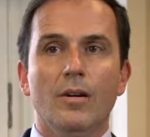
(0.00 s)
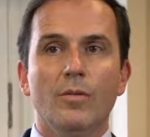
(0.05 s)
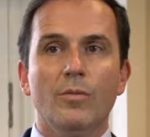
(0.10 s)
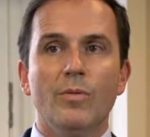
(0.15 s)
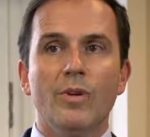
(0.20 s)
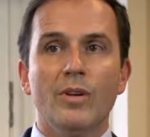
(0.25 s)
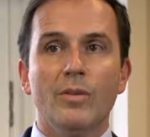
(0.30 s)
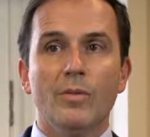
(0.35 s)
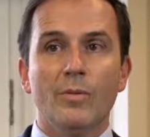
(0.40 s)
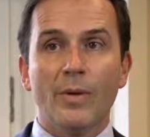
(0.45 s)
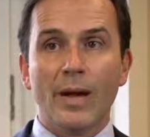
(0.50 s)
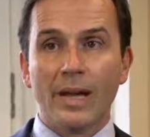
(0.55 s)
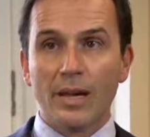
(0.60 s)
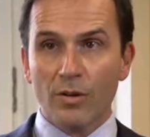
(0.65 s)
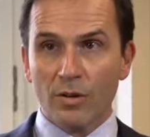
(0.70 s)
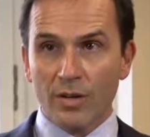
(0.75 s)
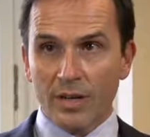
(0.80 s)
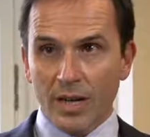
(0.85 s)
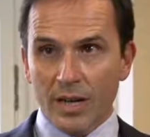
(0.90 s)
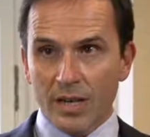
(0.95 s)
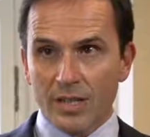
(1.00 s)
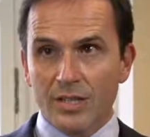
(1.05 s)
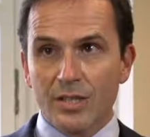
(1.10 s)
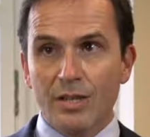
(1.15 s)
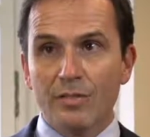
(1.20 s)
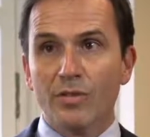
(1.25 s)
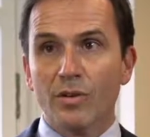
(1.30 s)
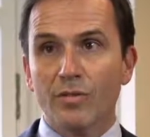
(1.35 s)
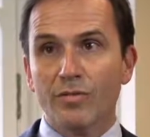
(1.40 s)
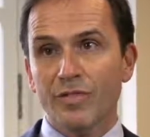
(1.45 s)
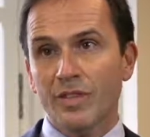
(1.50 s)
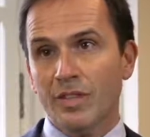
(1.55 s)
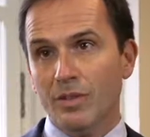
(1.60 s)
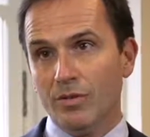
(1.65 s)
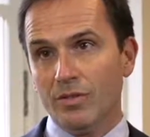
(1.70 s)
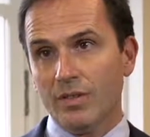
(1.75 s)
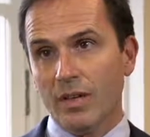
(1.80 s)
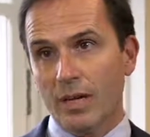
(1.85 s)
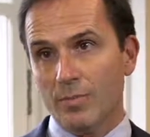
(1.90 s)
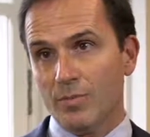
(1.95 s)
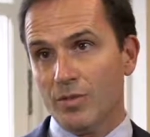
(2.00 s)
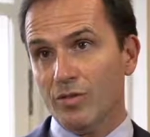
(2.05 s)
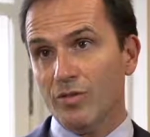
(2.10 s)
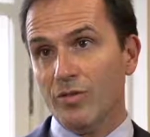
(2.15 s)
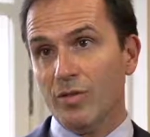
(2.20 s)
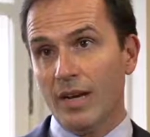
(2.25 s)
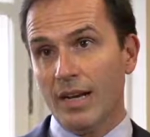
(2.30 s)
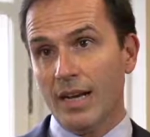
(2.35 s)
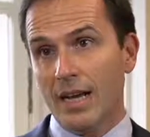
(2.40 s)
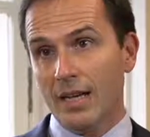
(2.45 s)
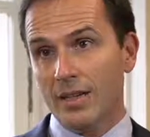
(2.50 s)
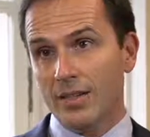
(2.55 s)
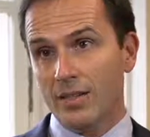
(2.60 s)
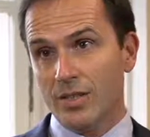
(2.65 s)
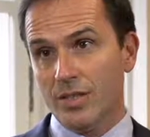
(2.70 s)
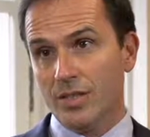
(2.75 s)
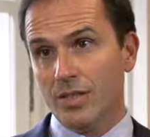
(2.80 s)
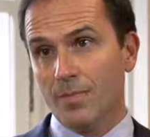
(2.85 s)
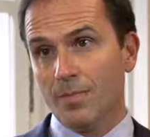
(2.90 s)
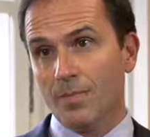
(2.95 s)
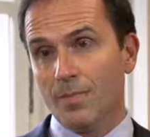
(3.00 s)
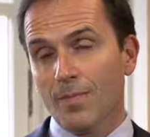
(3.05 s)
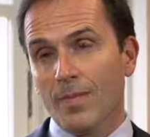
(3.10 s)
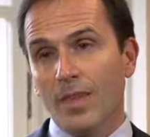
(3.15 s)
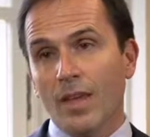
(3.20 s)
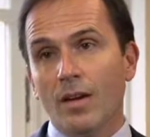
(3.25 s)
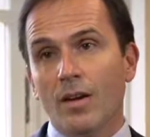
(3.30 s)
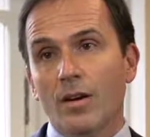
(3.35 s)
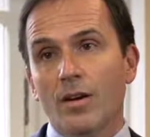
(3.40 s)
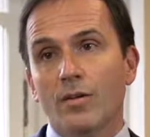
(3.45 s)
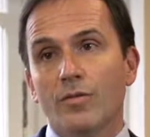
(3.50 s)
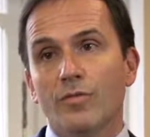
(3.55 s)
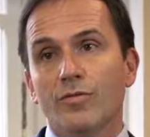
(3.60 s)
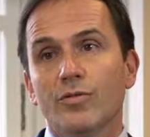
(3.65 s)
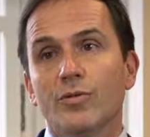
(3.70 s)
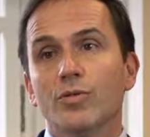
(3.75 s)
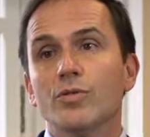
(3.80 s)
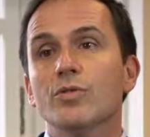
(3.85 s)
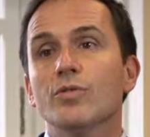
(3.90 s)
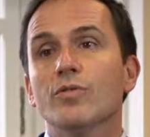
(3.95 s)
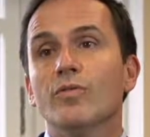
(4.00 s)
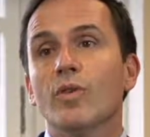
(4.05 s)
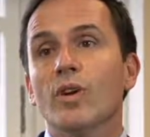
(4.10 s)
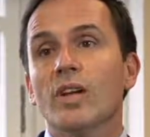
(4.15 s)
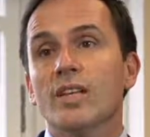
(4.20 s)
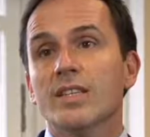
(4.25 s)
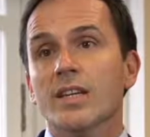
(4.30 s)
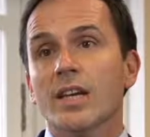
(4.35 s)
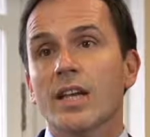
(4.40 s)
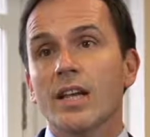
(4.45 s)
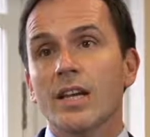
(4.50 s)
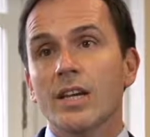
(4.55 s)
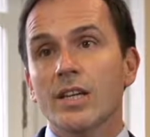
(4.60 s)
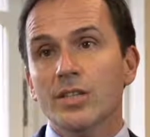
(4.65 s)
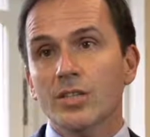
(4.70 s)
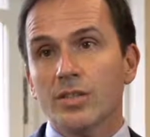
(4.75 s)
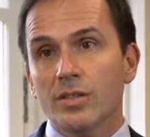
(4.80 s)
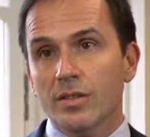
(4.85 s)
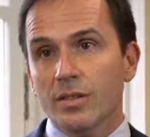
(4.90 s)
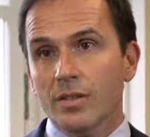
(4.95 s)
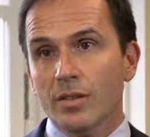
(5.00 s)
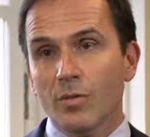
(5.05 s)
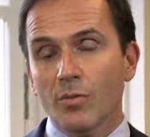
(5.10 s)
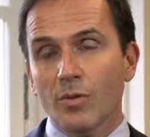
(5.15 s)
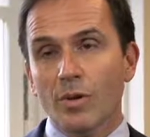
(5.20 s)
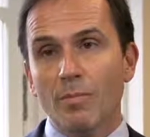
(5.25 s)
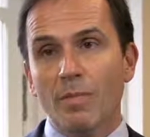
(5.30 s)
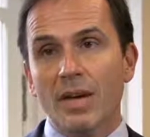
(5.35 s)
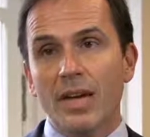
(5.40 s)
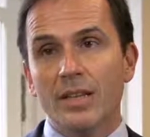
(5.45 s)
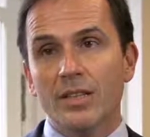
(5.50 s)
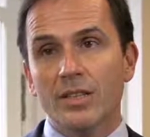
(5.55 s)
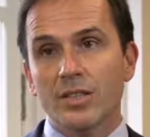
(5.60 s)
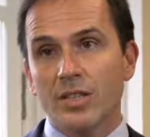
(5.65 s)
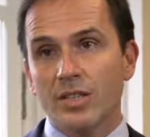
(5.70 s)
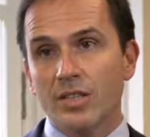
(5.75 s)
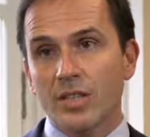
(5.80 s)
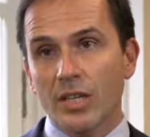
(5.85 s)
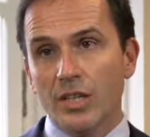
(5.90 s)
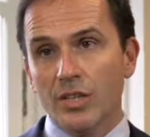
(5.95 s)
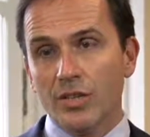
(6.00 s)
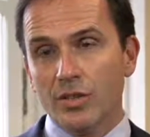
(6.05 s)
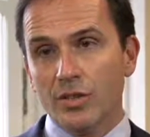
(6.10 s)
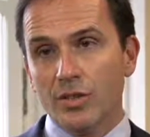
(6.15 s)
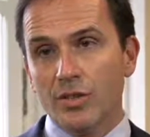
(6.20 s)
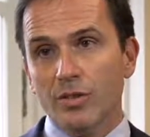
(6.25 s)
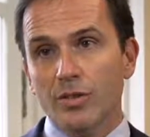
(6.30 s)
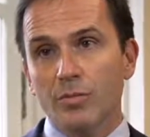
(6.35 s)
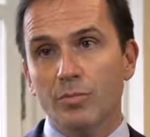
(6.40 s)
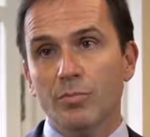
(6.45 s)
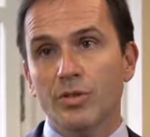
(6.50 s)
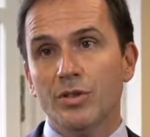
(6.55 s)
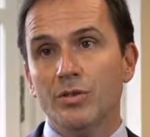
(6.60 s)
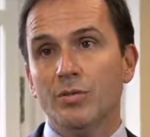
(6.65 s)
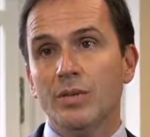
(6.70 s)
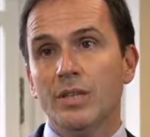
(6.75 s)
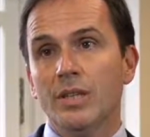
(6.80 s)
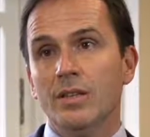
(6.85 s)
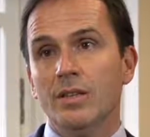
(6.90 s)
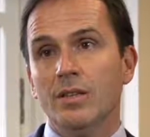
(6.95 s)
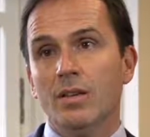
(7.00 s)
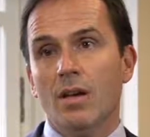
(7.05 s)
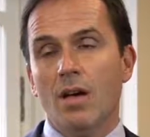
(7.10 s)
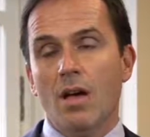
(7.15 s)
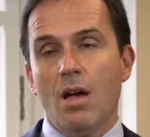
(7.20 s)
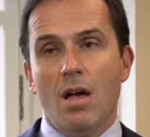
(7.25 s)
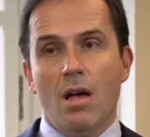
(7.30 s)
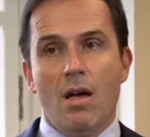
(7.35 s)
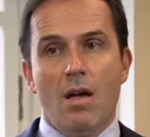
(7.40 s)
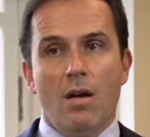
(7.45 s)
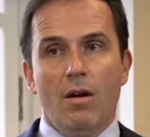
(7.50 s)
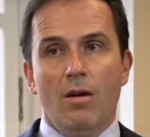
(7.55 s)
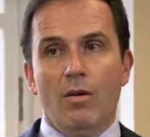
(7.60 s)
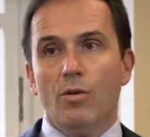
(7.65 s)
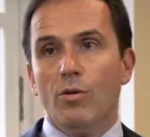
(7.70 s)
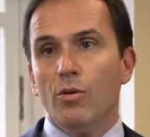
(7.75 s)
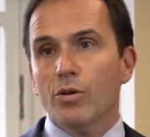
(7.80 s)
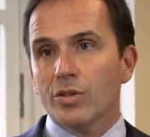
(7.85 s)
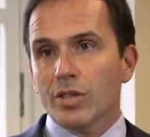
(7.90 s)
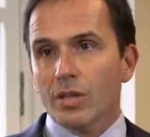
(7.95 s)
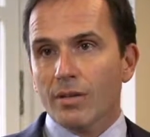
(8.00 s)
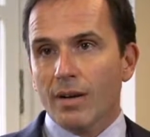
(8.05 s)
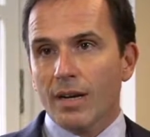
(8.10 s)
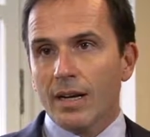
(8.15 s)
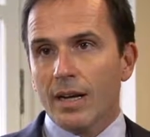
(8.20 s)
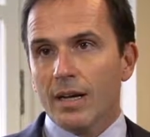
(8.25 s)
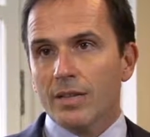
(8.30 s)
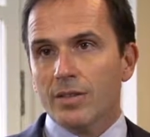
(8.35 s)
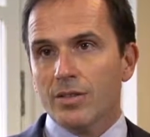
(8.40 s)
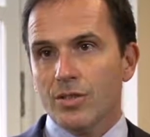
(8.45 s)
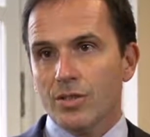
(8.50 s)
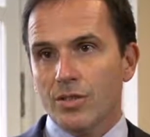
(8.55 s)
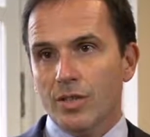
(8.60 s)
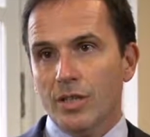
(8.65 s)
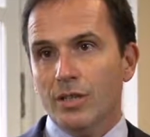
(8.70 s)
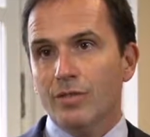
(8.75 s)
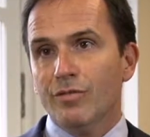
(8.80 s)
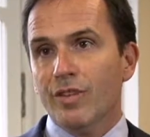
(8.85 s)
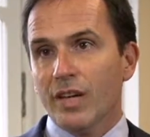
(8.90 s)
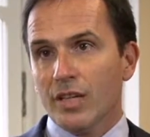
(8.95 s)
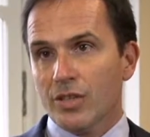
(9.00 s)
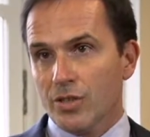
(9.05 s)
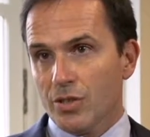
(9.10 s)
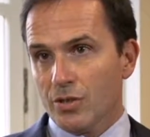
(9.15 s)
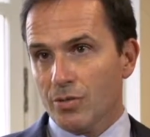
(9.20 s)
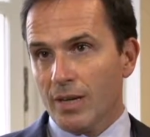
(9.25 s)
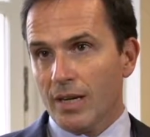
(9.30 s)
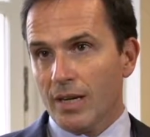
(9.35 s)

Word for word: we recognize several phenotypes of rhinitis. First of all, as a clinician, we make the distinction between allergic rhinitis, infectious